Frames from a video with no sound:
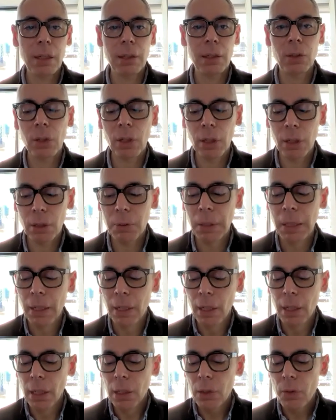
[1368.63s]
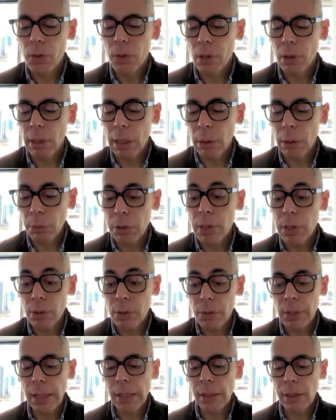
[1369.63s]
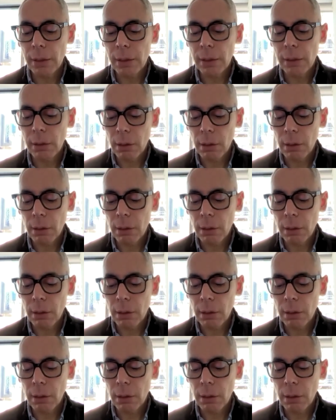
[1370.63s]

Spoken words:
So I would suggest